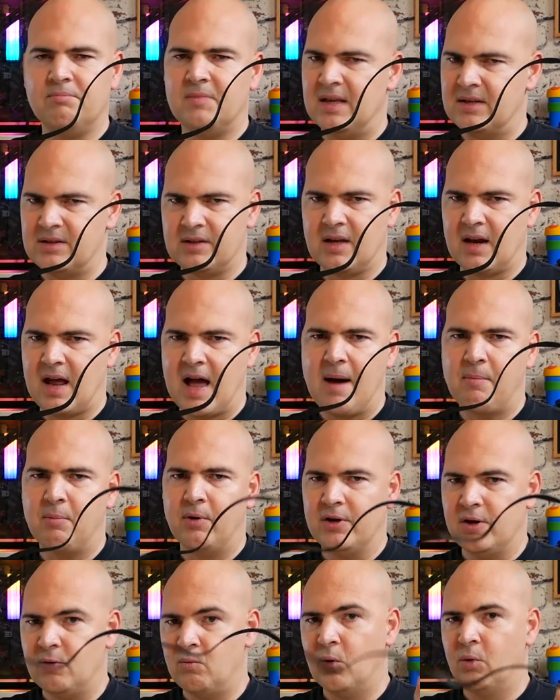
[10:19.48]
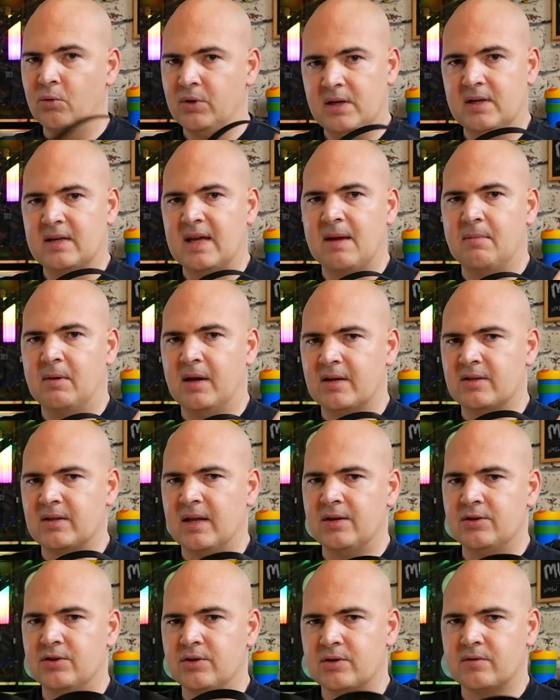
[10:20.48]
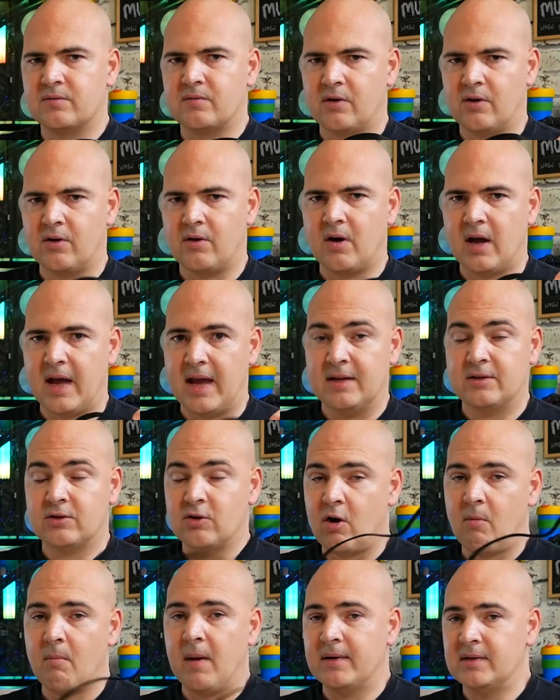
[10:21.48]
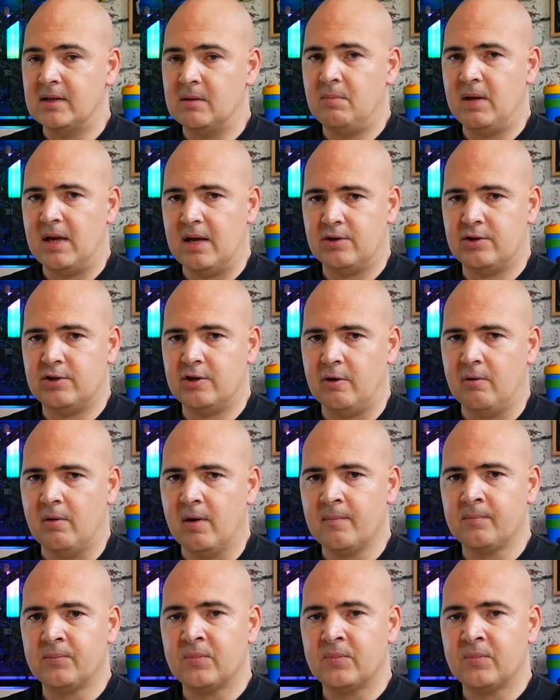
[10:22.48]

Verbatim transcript: isn't going to happen. You will need cable extensions for a top mounted PSU.